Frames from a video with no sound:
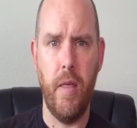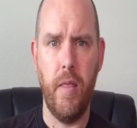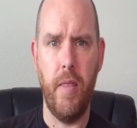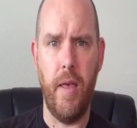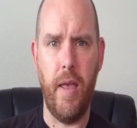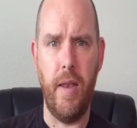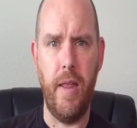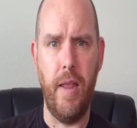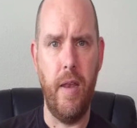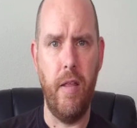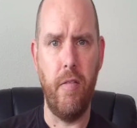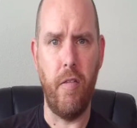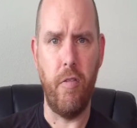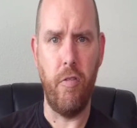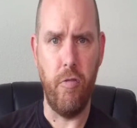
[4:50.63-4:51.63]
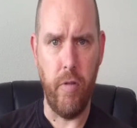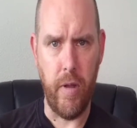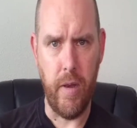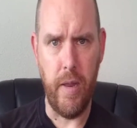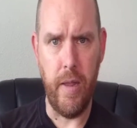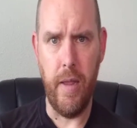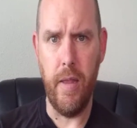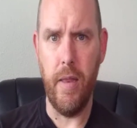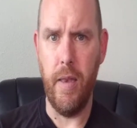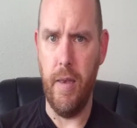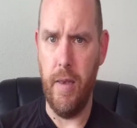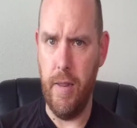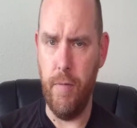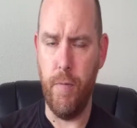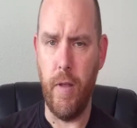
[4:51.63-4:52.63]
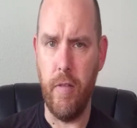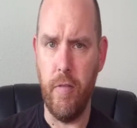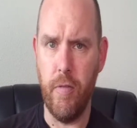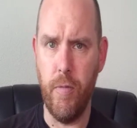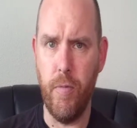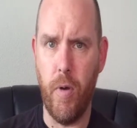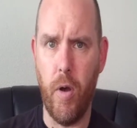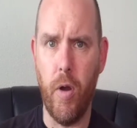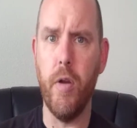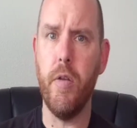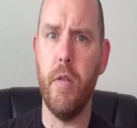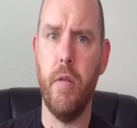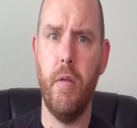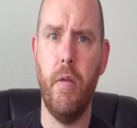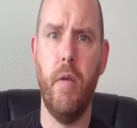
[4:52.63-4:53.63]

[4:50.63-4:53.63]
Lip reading: that it is a strictly defensive art.